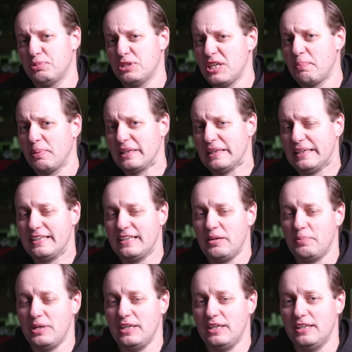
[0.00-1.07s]
typically going to
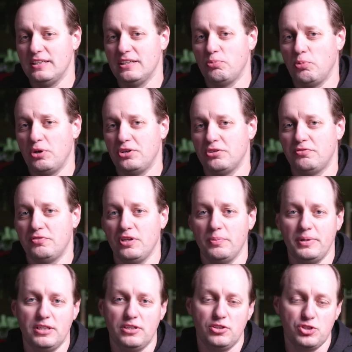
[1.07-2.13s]
be needed when you're
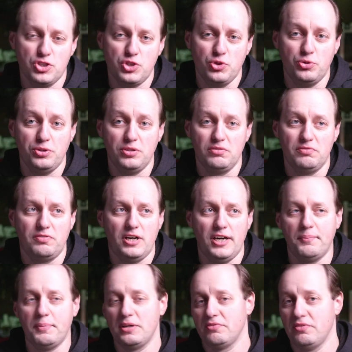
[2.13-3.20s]
filming in a studio
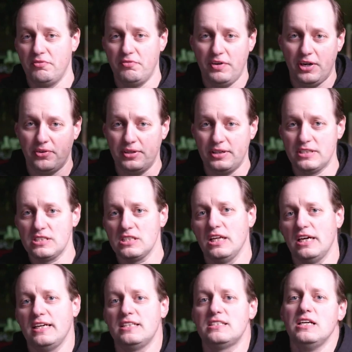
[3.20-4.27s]
environment with various
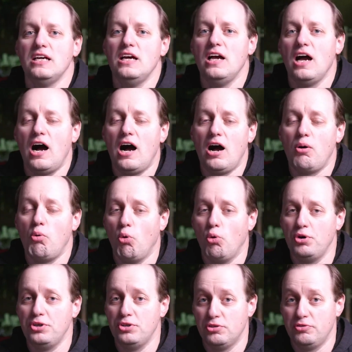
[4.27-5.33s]
lights uh,
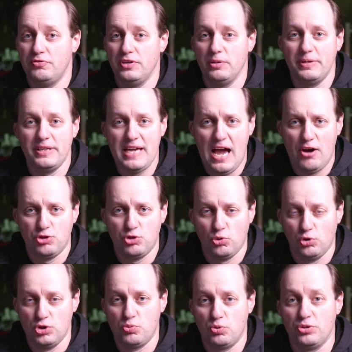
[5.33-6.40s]
or you're filming
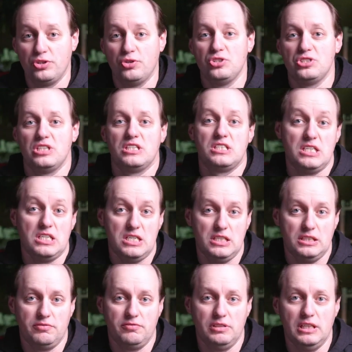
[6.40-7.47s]
outdoors where there is a
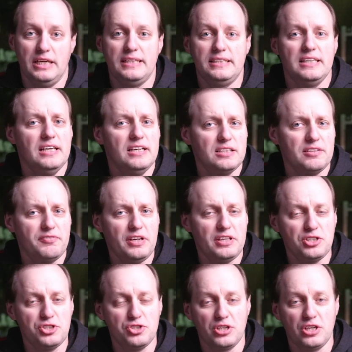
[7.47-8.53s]
ton of light. The thing
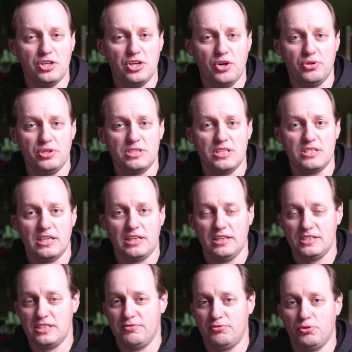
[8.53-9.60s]
that you're going to notice is that
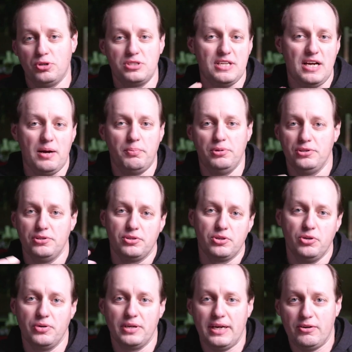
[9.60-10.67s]
let's say for example you're
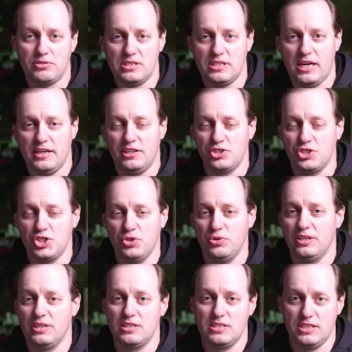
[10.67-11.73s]
going going outside and
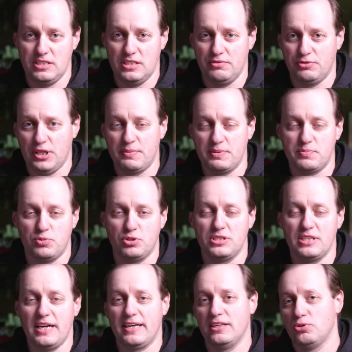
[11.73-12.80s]
shooting in 60 frames per
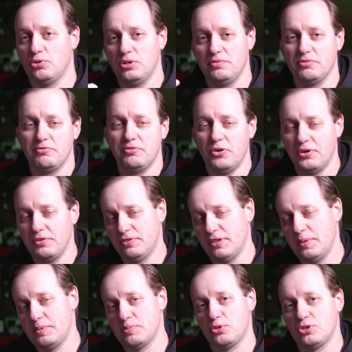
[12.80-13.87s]
second or even 30
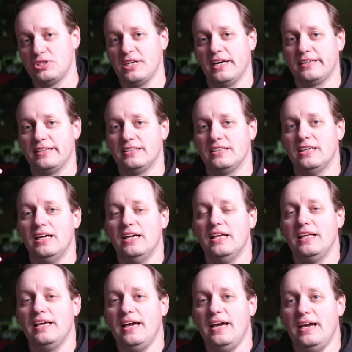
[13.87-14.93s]
frames per second,
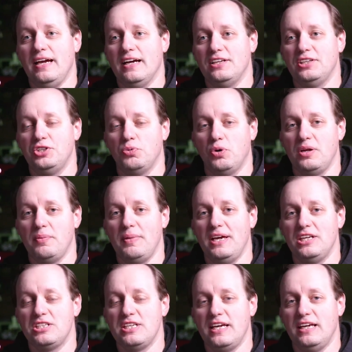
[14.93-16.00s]
and you want to
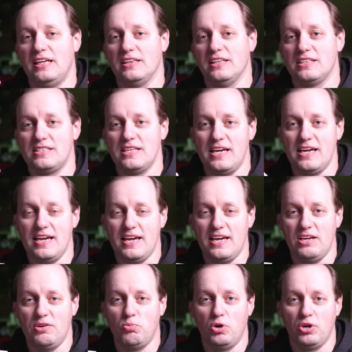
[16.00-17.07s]
maintain, let's say,
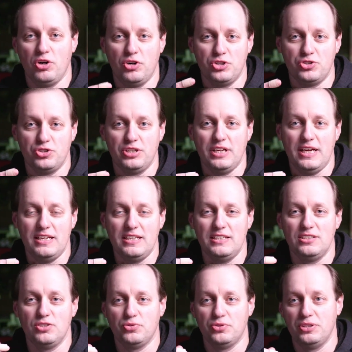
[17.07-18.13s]
a 180
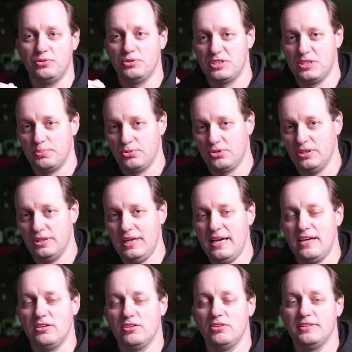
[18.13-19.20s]
degree reciprocal
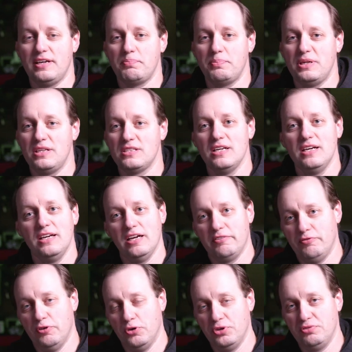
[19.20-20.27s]
angle. That means at
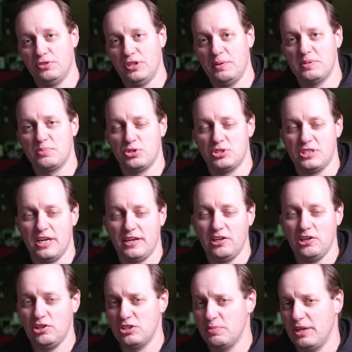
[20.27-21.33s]
30 frames per
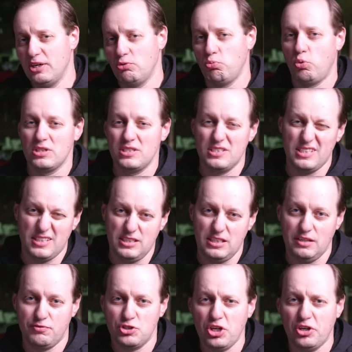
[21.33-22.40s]
second, you need to be at
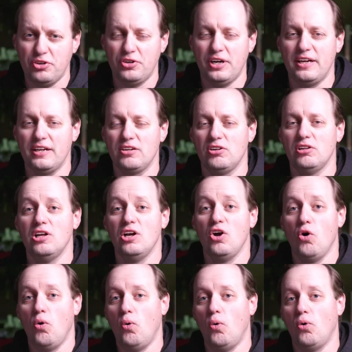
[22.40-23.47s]
160th shutter angle,
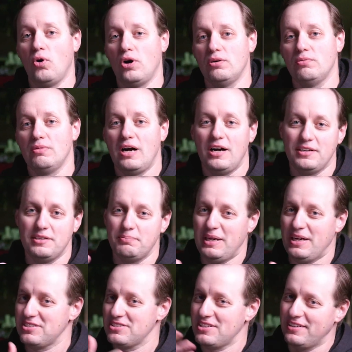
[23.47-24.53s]
or on a
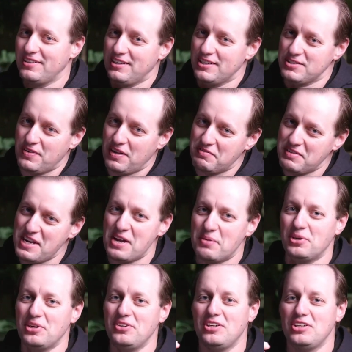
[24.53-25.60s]
Panasonic S5
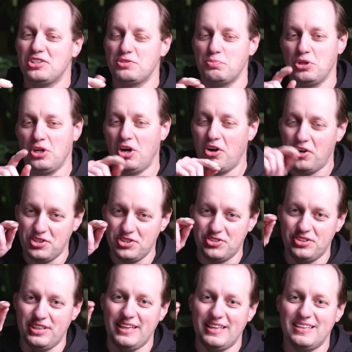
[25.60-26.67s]
camera, you can just put
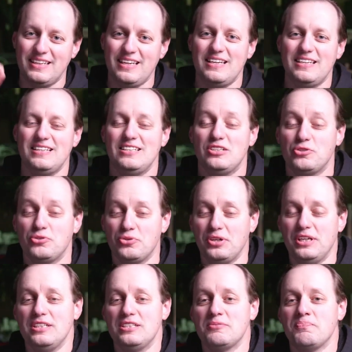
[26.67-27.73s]
180
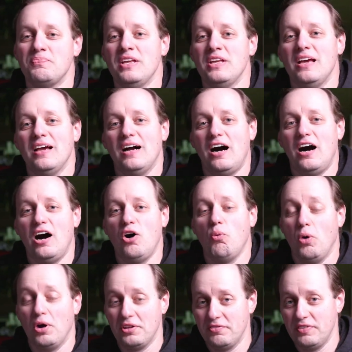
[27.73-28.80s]
degrees. Uh,
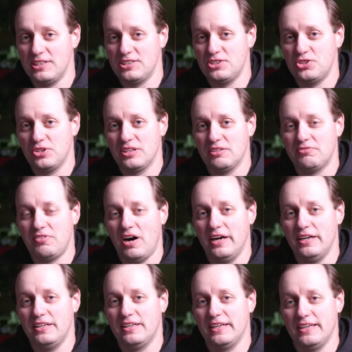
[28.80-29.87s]
one of the things that you're going to
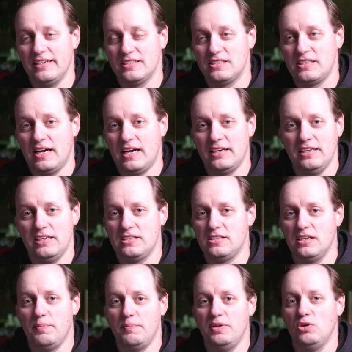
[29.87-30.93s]
find is that it's
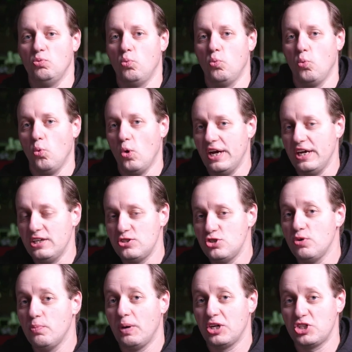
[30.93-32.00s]
going to be way
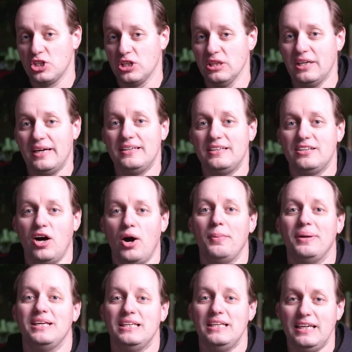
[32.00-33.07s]
too much light
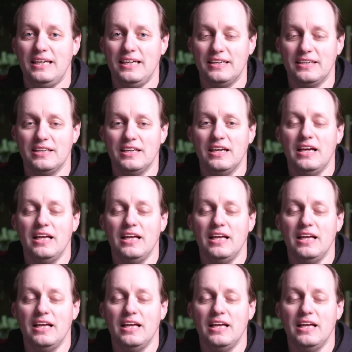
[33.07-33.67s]
coming in